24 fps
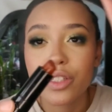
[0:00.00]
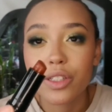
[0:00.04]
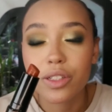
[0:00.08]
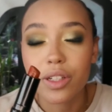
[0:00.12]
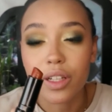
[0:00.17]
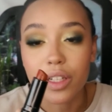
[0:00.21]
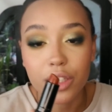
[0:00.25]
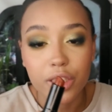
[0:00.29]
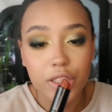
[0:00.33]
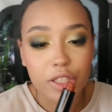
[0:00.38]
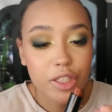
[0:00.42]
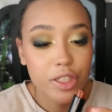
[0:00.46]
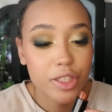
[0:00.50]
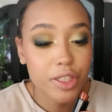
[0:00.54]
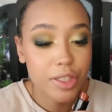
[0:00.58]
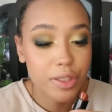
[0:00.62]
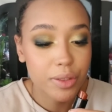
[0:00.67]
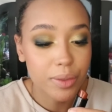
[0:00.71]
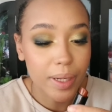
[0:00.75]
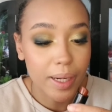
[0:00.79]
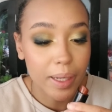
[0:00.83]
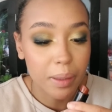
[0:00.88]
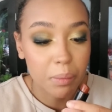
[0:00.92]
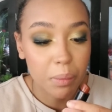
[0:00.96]

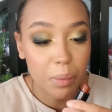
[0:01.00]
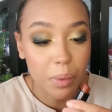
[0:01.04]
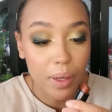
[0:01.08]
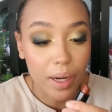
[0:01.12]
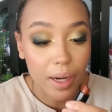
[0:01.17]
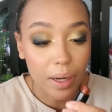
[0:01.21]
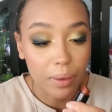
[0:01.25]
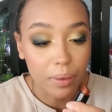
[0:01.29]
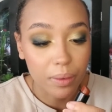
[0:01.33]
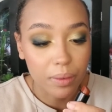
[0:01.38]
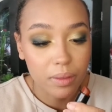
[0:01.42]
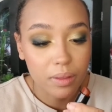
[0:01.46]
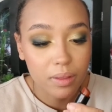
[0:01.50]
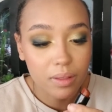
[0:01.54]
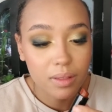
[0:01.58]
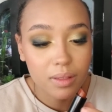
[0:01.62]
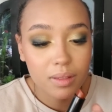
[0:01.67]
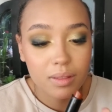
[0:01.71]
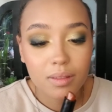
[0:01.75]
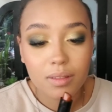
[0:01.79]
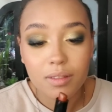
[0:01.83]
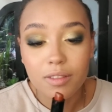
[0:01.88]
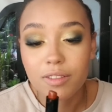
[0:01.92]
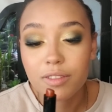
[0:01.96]
straight brown
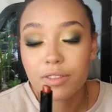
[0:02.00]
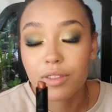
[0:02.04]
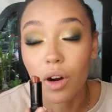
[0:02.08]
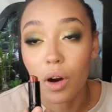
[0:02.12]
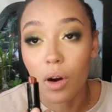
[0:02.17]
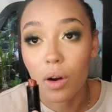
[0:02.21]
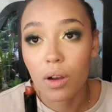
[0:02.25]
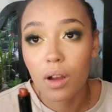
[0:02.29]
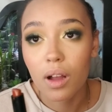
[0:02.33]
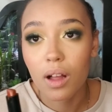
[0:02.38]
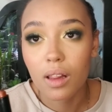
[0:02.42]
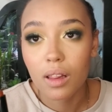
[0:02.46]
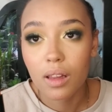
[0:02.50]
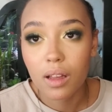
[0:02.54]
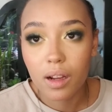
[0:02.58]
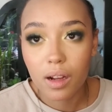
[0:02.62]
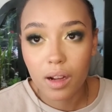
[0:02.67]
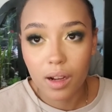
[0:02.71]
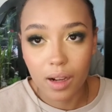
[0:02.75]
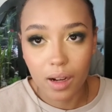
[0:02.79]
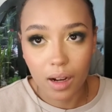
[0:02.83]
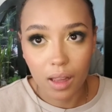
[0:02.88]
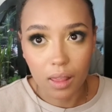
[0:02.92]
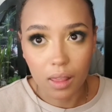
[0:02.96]
fall color,
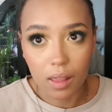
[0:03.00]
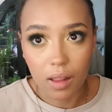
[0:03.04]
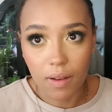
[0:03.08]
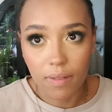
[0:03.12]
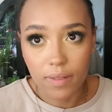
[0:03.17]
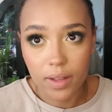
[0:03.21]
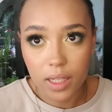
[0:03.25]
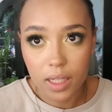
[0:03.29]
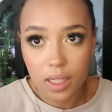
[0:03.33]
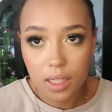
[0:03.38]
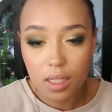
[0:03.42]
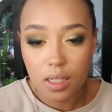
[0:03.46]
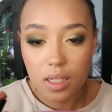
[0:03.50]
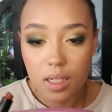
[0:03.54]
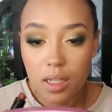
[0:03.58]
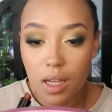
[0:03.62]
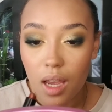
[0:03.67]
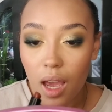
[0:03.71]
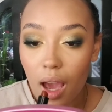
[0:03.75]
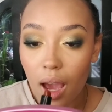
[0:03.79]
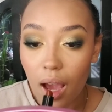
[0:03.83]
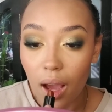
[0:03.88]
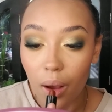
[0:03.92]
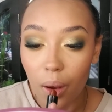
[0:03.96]
and I love it.
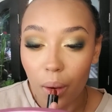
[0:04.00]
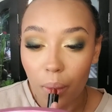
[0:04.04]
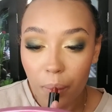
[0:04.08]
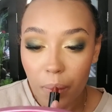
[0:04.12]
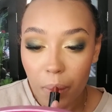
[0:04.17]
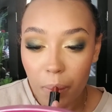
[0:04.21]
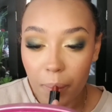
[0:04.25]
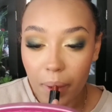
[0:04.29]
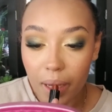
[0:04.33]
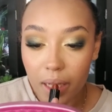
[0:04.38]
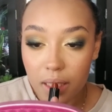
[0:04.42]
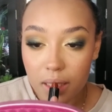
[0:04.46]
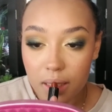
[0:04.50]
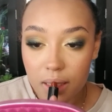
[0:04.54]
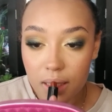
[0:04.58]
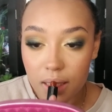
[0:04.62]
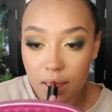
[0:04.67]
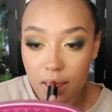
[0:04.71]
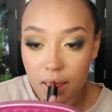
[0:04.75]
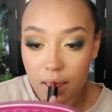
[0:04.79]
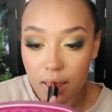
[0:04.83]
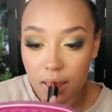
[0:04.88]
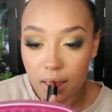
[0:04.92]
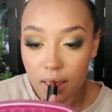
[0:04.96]
I hope it matches
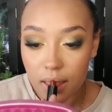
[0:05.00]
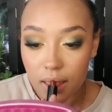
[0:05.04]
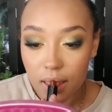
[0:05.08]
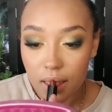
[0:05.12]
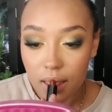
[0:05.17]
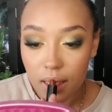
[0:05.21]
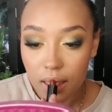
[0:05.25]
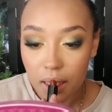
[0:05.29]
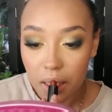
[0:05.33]
this look.